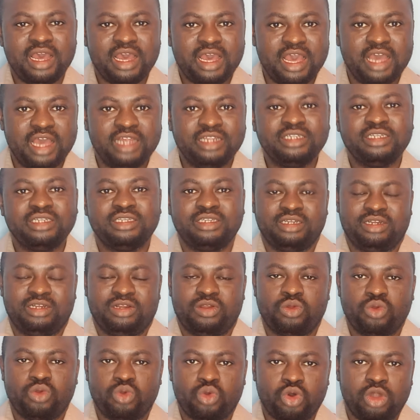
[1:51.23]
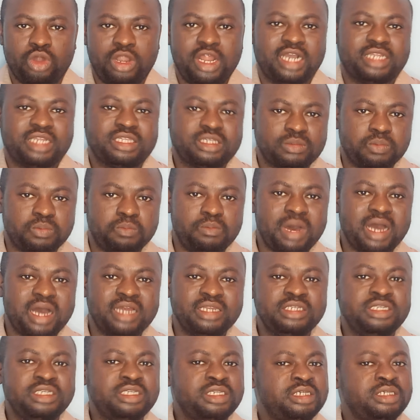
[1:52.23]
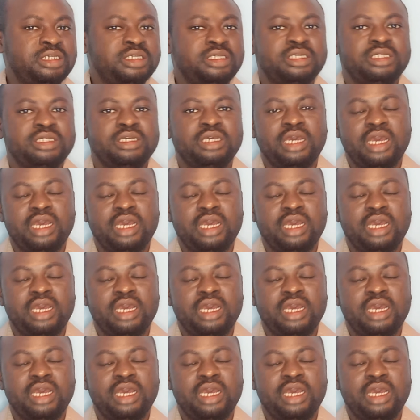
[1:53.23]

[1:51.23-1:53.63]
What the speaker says: and collect money